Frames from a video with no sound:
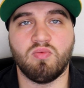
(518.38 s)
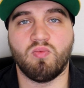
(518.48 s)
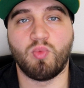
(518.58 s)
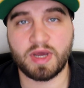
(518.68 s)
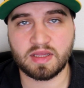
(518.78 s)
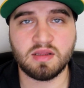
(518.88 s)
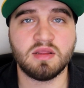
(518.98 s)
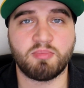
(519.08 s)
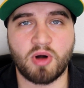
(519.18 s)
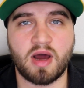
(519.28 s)
win
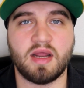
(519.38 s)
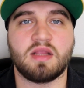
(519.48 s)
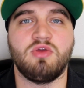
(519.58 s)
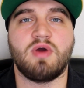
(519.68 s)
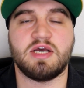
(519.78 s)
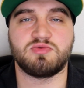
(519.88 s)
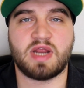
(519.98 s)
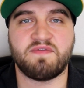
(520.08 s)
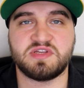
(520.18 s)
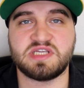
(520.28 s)
the product, you guys would
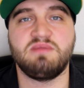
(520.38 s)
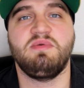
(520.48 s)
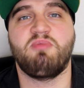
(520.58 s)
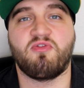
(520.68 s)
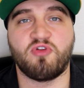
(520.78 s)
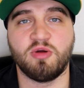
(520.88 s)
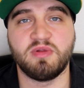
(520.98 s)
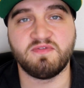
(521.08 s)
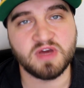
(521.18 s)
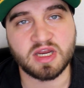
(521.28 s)
have to send me
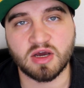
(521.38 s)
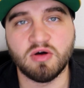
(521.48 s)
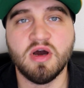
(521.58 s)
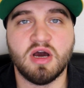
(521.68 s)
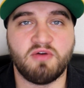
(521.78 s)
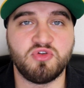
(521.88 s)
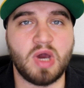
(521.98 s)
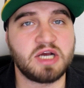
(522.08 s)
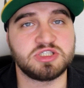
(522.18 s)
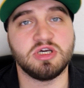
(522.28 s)
preferably video of you
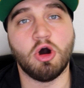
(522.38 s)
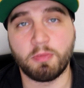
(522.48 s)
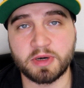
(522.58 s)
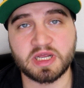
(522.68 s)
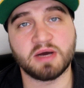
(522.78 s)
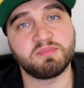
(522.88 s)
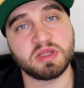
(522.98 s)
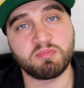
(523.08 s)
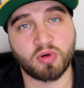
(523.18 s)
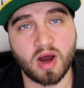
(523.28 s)
actually opening up
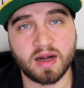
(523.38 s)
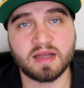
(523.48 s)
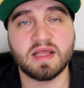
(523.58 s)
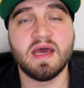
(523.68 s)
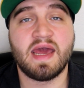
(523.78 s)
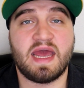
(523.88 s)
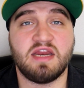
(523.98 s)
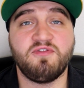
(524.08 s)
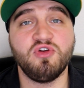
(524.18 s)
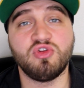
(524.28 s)
the product.
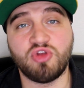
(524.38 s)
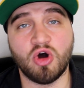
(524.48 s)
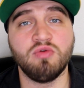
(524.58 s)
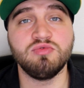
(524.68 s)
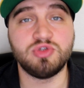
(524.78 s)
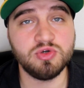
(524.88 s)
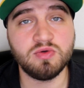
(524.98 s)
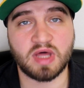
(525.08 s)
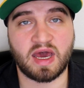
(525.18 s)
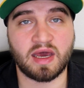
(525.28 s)
And if you don't
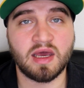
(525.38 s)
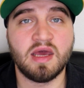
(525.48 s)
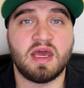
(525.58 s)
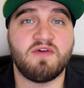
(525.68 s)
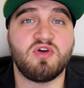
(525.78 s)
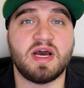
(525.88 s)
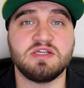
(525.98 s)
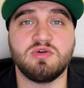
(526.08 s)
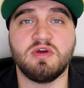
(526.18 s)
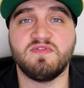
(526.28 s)
do that, if you
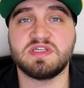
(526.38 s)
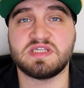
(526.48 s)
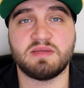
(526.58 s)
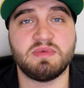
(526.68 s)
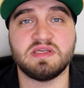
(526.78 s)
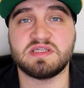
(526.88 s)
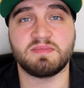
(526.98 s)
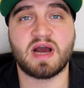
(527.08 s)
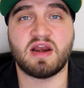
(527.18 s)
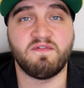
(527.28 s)
guys don't even send me
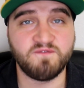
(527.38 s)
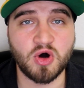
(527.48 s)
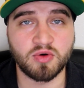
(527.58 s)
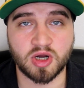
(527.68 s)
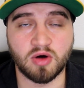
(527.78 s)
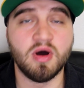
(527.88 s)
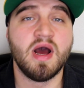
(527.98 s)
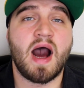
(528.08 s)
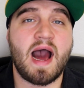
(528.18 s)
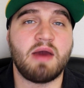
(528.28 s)
some kind of photo,
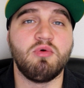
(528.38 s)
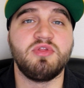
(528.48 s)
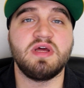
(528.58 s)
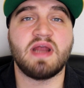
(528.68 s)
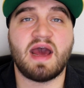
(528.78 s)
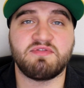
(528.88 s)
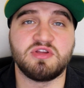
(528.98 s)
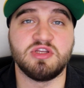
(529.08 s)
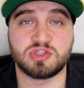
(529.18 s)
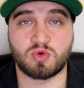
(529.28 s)
I will then have
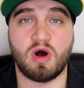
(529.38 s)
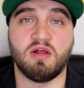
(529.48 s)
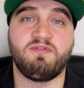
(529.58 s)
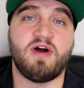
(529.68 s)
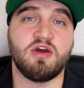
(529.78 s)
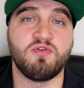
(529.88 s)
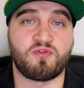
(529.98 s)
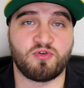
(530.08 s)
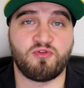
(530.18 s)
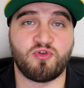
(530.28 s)
to disqualify you
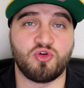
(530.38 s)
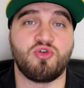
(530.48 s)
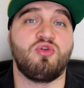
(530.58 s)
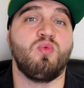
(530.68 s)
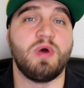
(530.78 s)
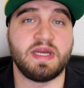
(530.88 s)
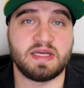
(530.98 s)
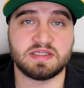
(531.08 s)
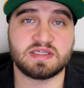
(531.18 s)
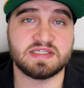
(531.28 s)
for further
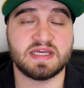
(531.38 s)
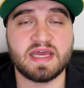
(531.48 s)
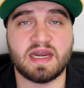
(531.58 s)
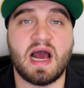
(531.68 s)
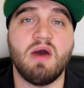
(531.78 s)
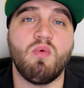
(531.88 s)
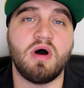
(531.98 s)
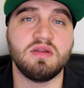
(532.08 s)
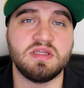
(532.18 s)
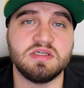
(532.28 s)
winnings. Because again, I
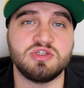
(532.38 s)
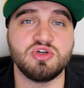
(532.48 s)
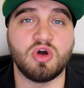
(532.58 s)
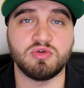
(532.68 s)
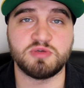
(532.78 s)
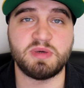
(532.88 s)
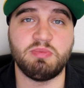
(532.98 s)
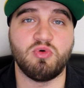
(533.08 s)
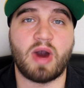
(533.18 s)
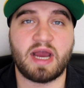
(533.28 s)
want this to go to
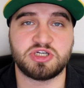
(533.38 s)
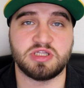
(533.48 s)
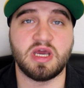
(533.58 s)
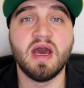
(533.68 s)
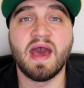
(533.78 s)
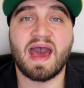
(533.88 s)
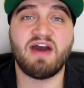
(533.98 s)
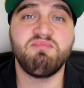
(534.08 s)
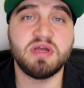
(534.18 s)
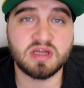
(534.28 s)
people who actually
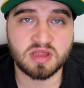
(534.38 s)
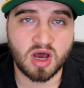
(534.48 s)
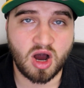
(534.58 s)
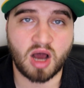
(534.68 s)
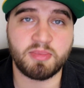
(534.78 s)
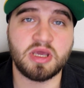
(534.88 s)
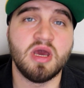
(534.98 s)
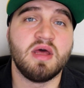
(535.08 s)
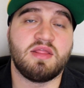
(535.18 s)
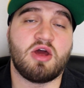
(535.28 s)
have been in the
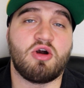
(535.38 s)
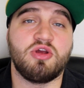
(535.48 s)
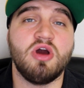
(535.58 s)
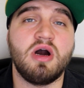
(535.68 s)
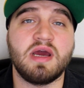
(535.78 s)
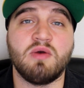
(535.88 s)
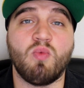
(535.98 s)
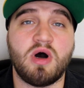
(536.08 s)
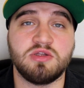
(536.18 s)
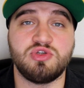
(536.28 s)
hobby, that are young
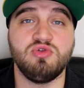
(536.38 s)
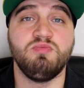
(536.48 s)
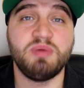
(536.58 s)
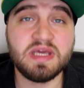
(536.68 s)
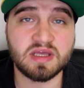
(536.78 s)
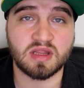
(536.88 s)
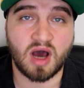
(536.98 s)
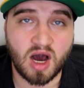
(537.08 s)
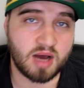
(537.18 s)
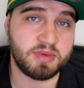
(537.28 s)
and want to be in the
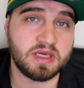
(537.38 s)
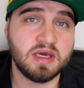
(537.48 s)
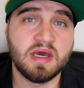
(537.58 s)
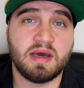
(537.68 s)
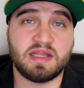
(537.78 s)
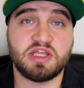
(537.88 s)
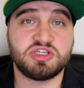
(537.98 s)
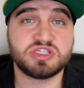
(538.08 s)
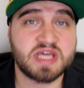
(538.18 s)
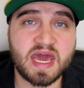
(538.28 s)
hobby, and they
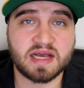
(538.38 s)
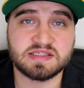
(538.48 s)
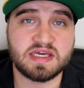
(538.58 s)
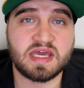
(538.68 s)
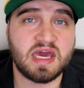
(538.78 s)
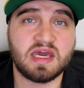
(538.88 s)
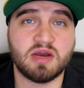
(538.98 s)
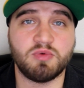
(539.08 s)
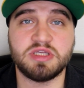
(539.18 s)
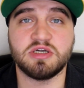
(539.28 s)
just can't because they can't
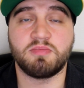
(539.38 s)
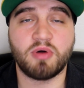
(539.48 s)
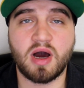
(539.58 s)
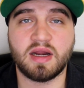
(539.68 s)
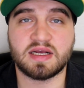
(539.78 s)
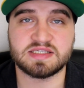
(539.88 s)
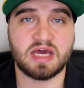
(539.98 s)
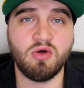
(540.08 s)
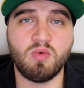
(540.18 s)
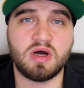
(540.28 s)
get retail product. Because
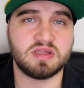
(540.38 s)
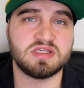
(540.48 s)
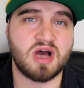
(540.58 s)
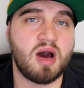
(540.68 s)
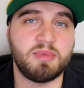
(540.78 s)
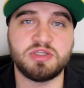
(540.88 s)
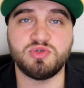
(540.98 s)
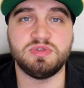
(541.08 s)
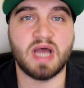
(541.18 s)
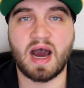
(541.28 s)
I don't want this hobby
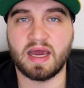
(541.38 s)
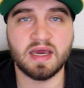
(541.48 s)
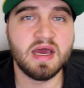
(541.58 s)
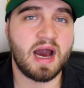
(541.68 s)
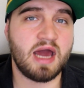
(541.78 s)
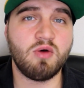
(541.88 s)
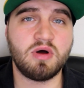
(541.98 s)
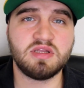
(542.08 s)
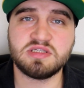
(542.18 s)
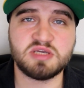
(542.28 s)
to die. I don't
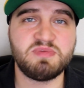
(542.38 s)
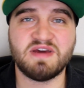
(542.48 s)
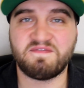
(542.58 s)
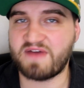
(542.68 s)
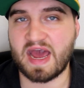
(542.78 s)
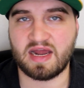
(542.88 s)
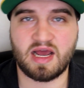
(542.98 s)
want this to be a fad.